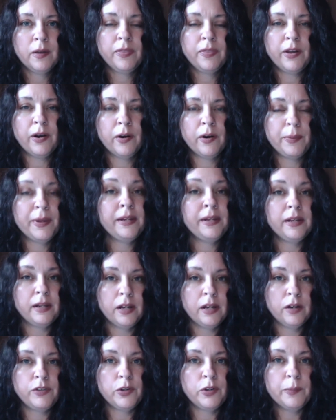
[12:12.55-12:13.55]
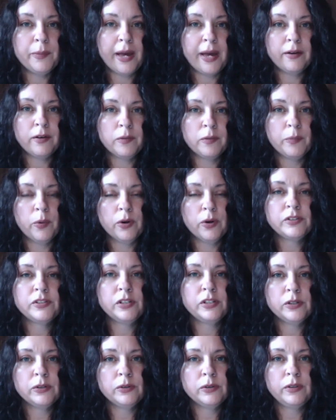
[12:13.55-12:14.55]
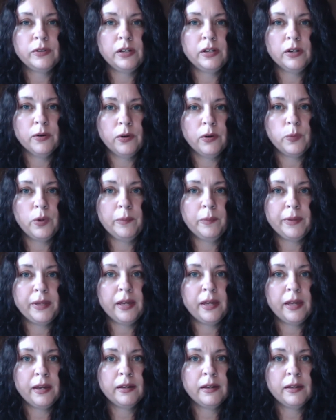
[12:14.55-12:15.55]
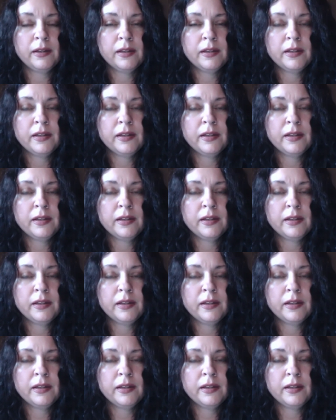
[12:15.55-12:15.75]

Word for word: Their opinion of you mattered more to you than your own well-being.